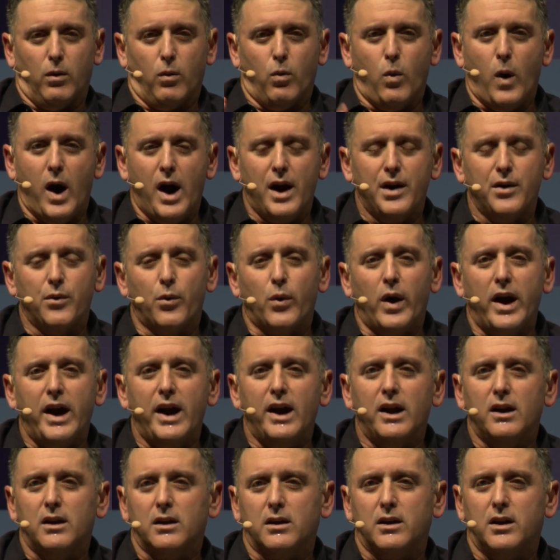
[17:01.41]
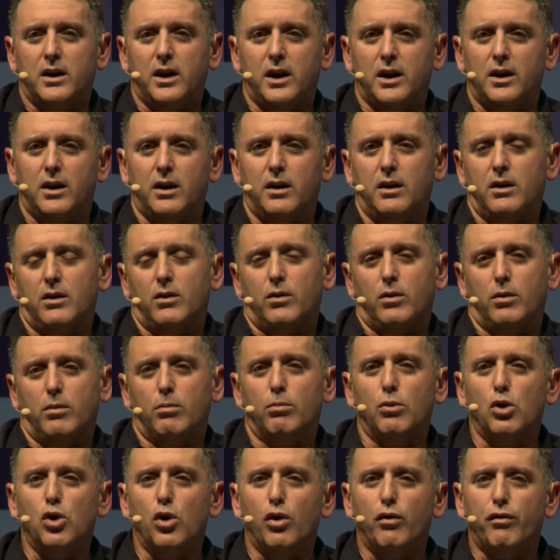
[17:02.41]
One rail can
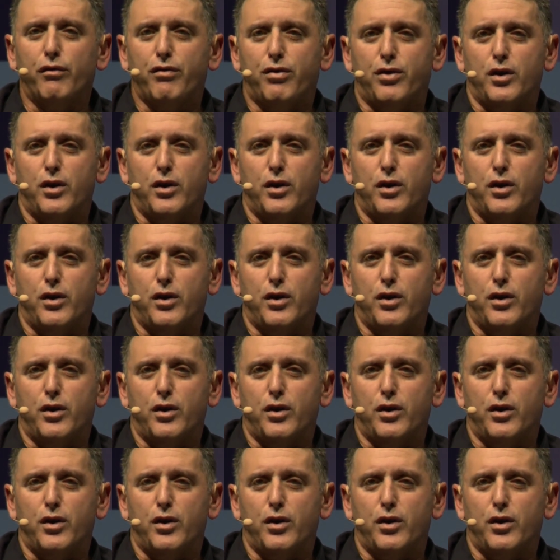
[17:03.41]
move